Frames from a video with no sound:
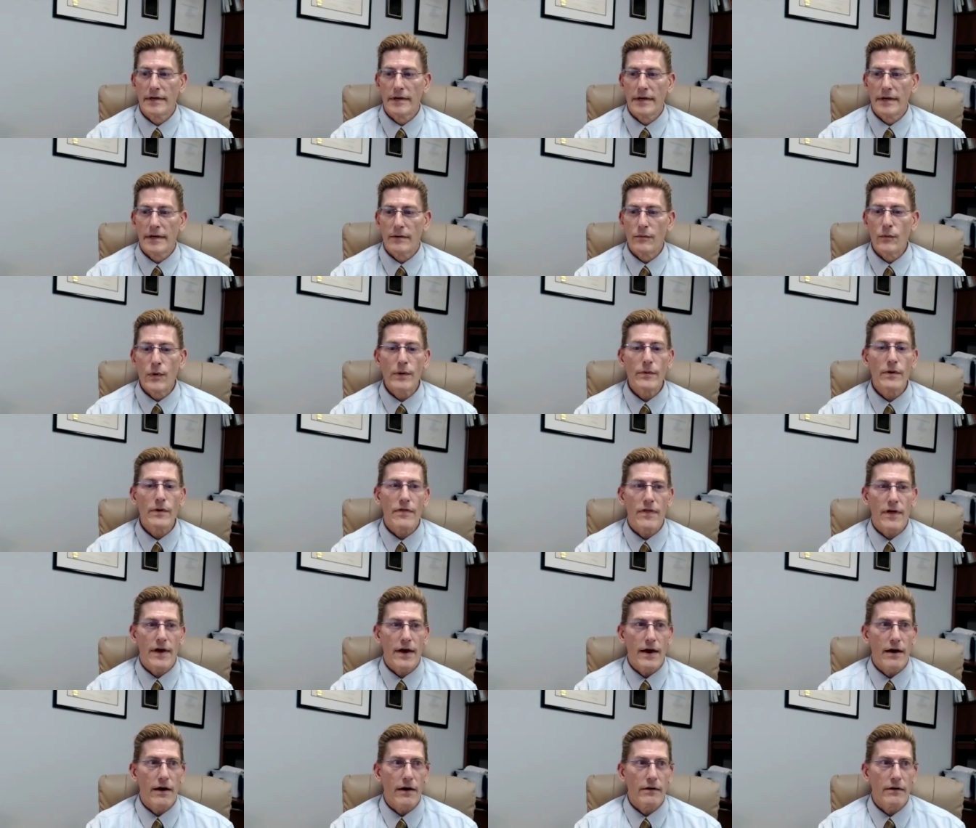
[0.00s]
we were
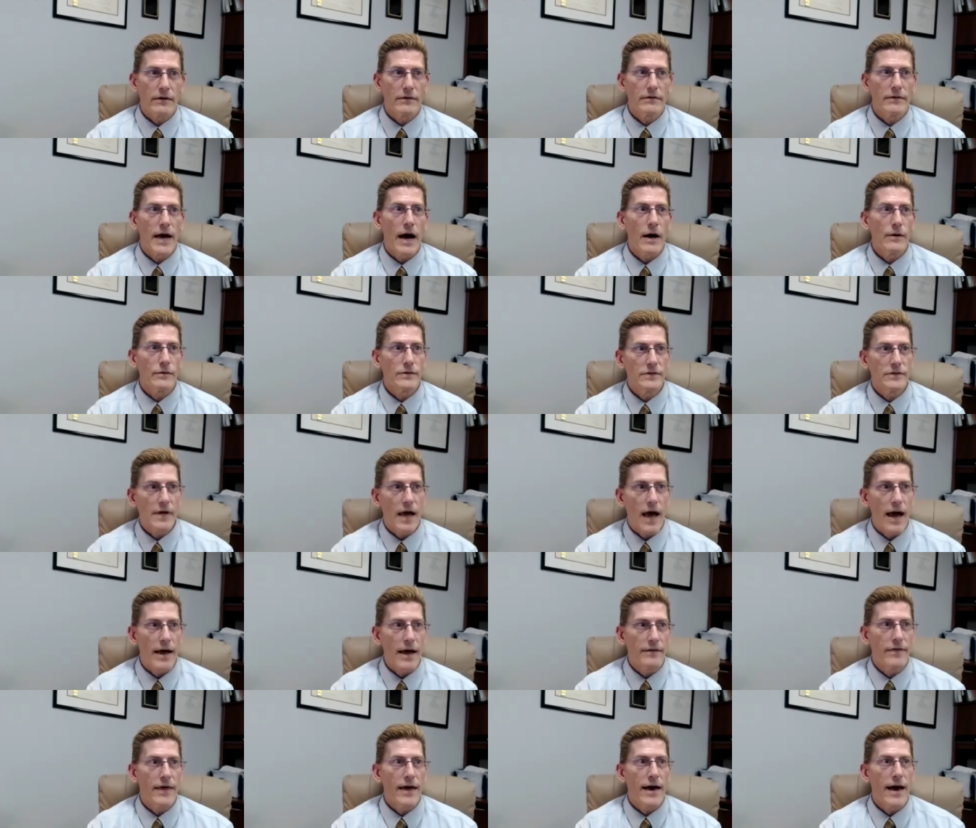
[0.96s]
there
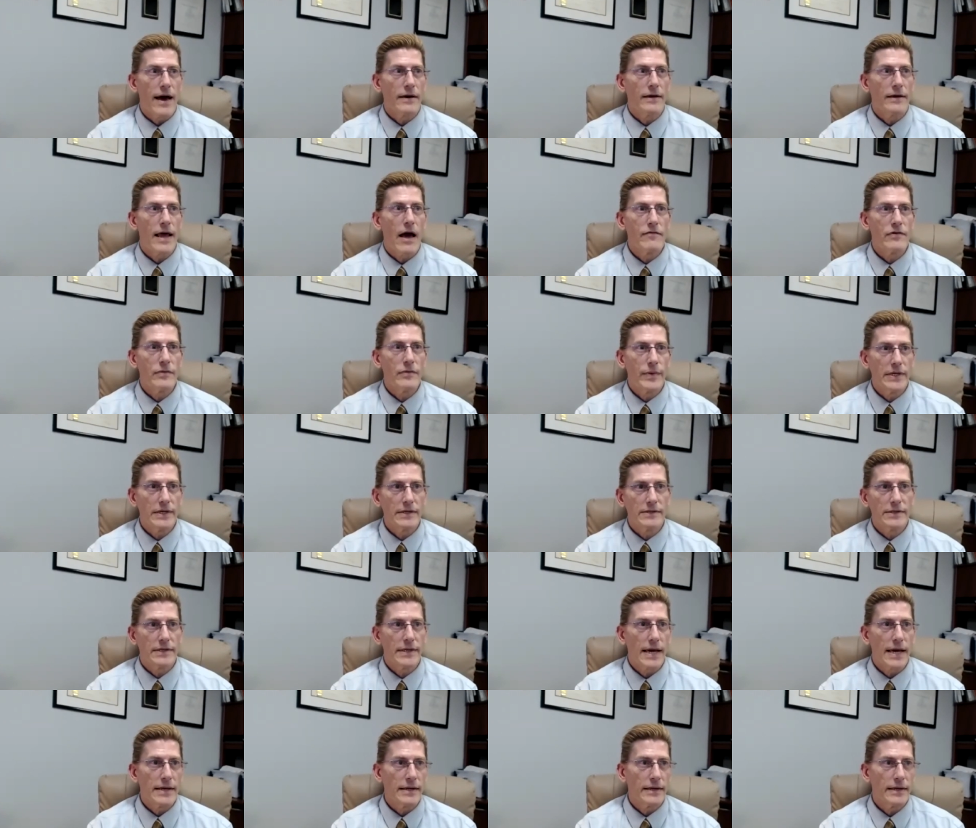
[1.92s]
outside that everybody's
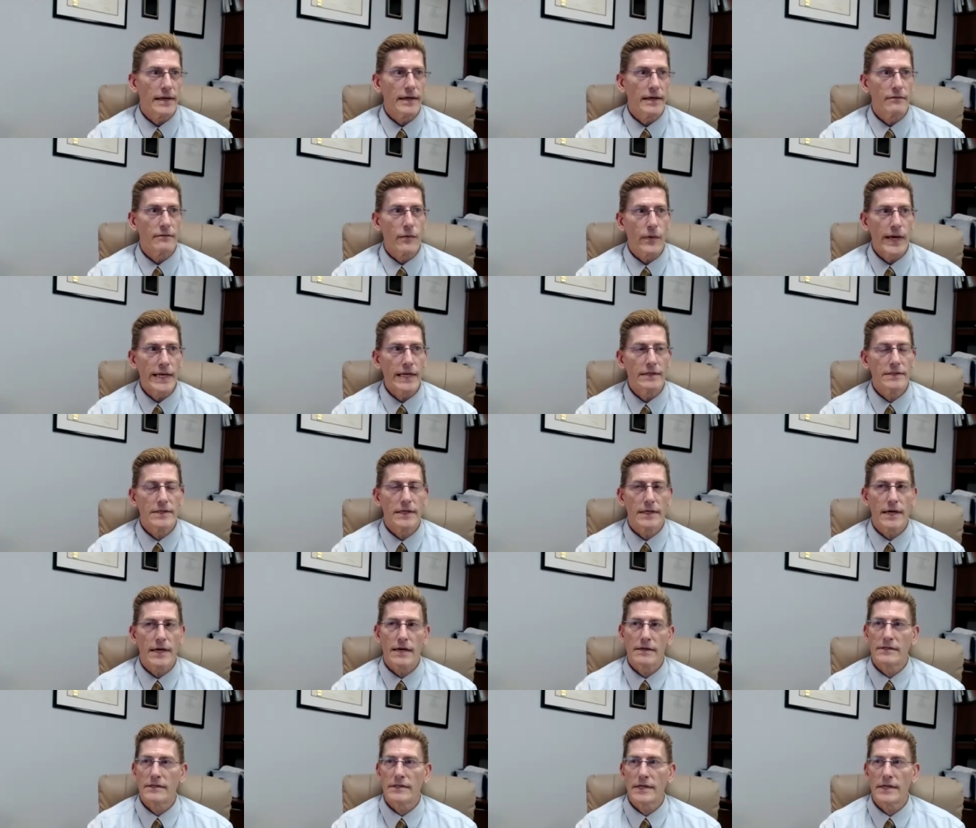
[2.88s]
getting in, waiting to
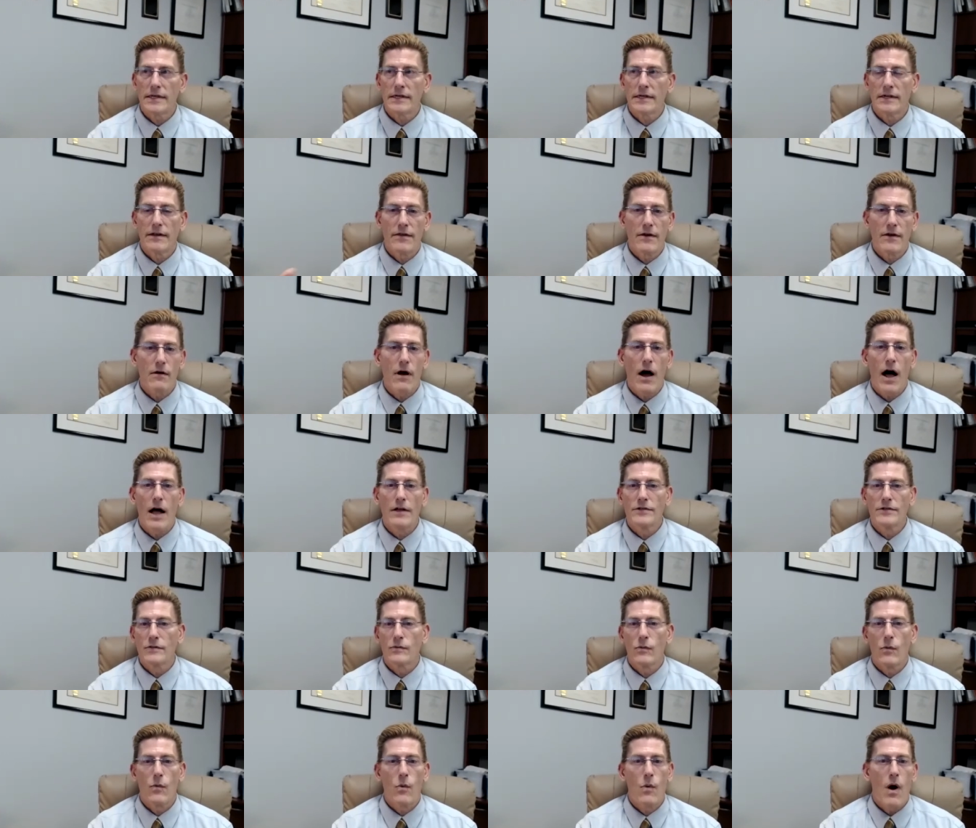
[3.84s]
get seated, and they're all
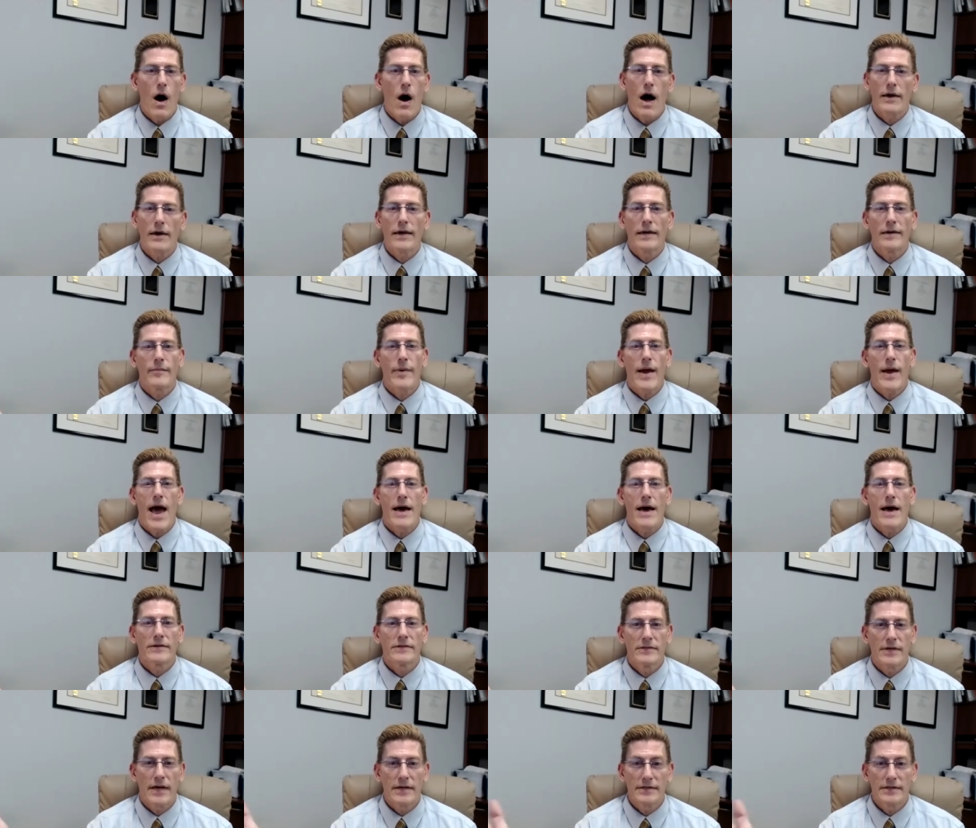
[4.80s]
just walking
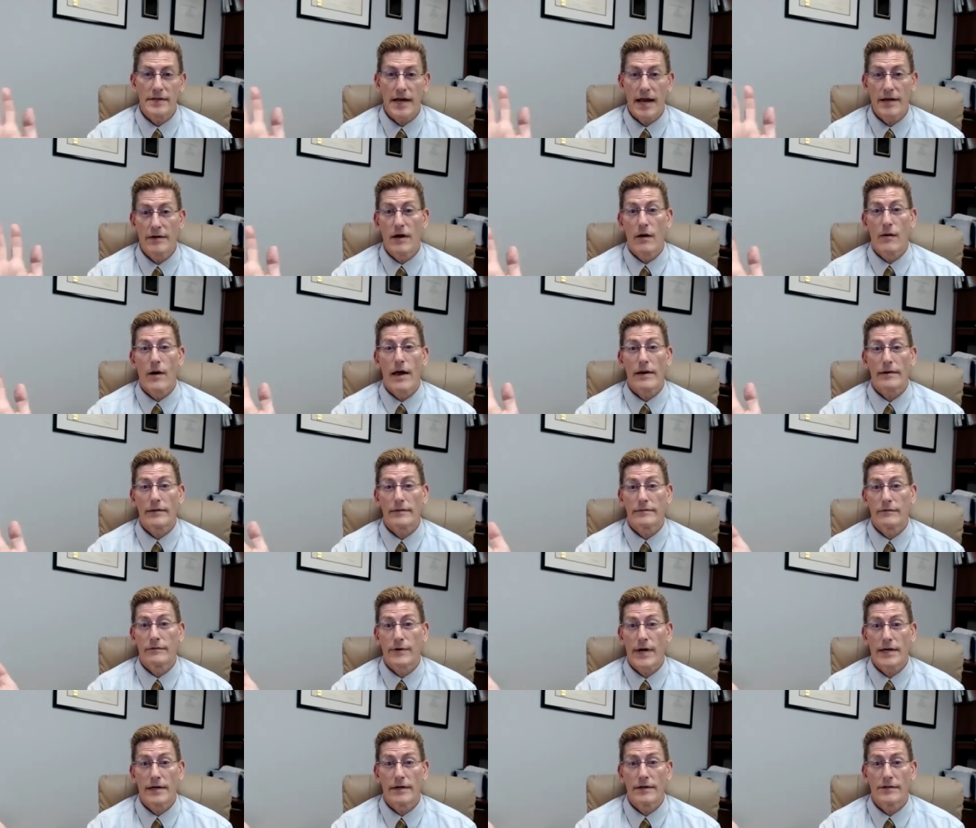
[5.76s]
past us. And I know I
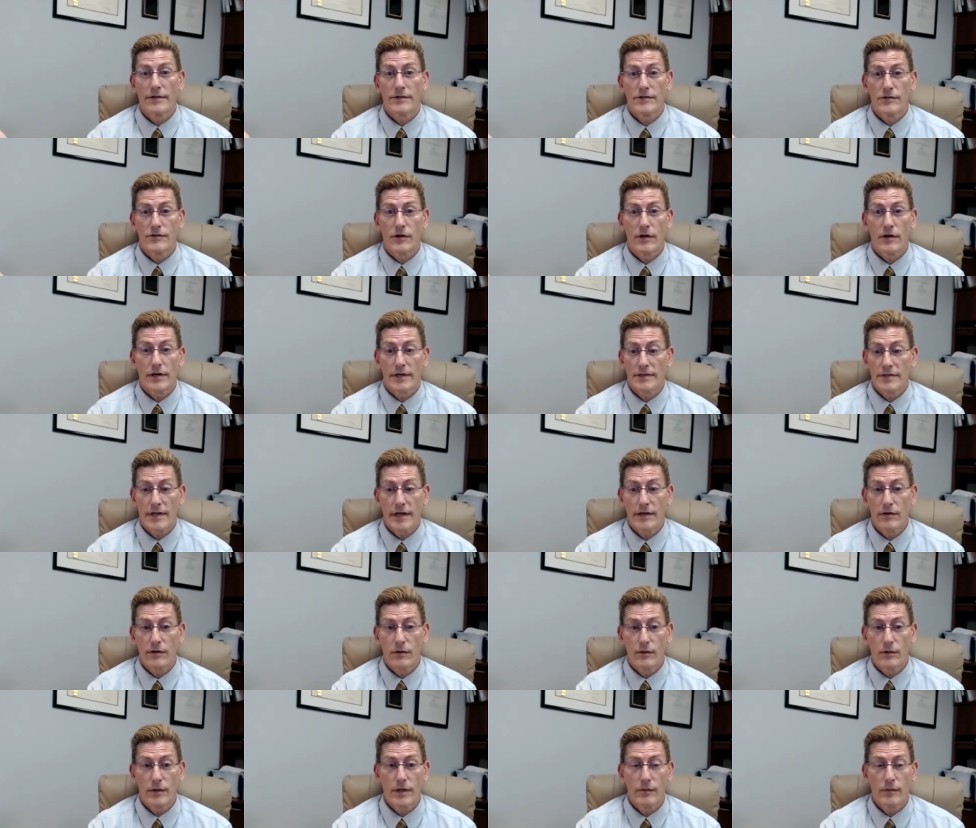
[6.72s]
created a stir because they
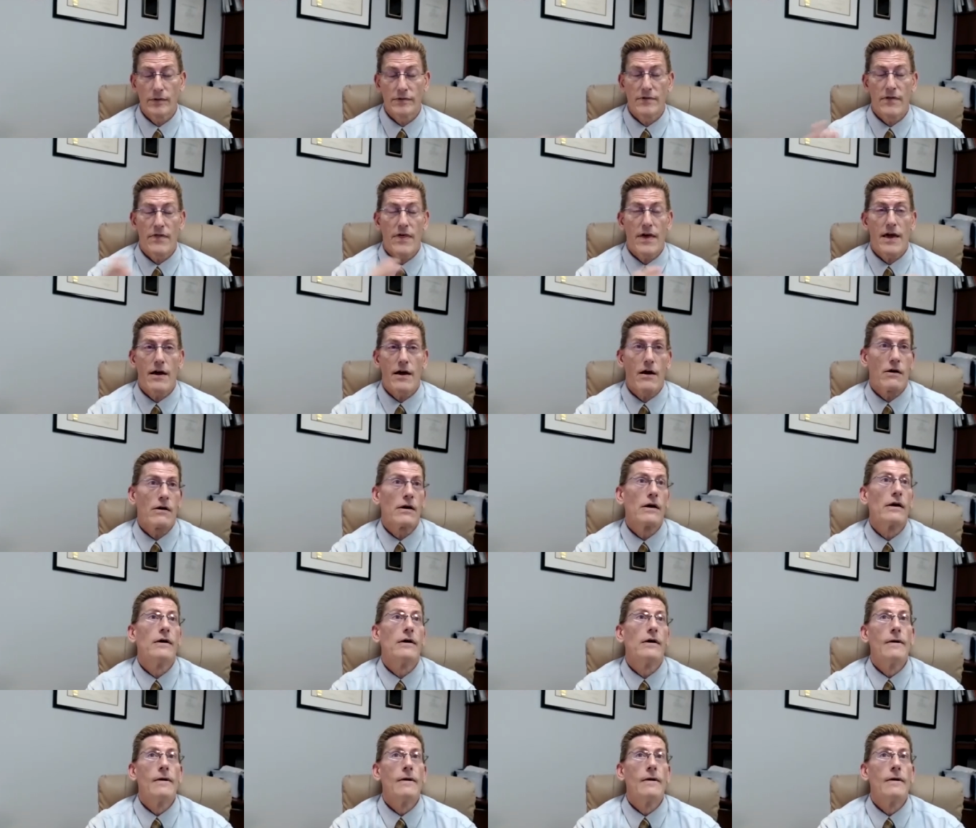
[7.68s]
knew he was there.